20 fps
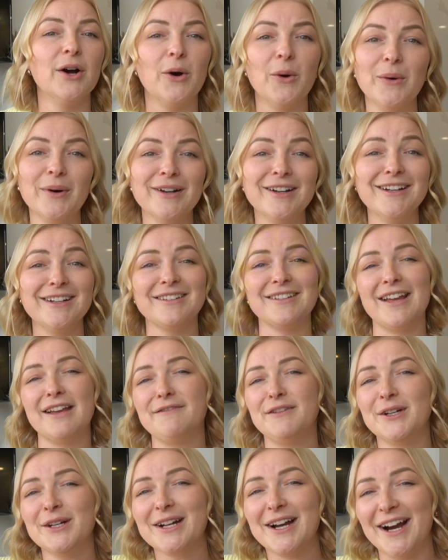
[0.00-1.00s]
Or if
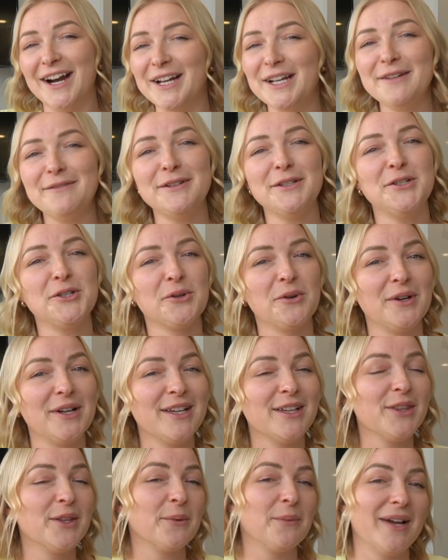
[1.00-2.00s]
you're kind of
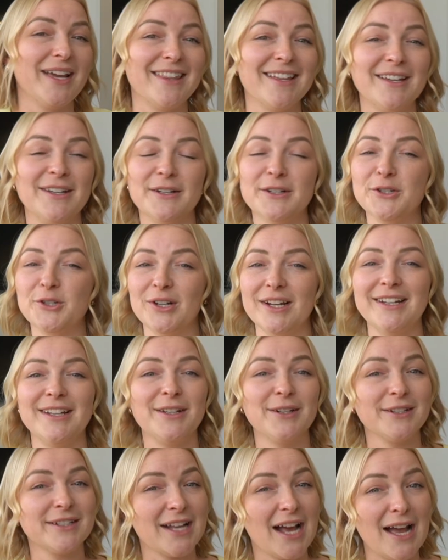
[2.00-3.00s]
enjoying the way that you're trading
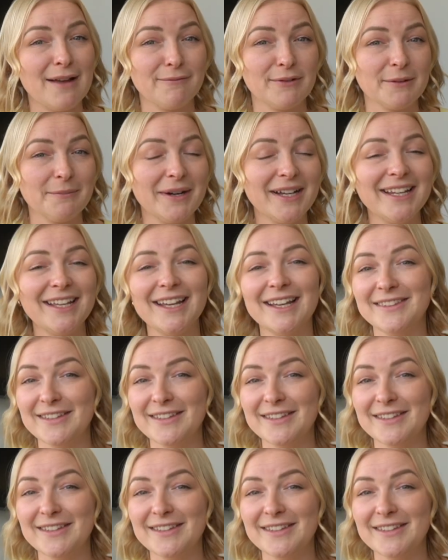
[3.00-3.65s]
your time for money and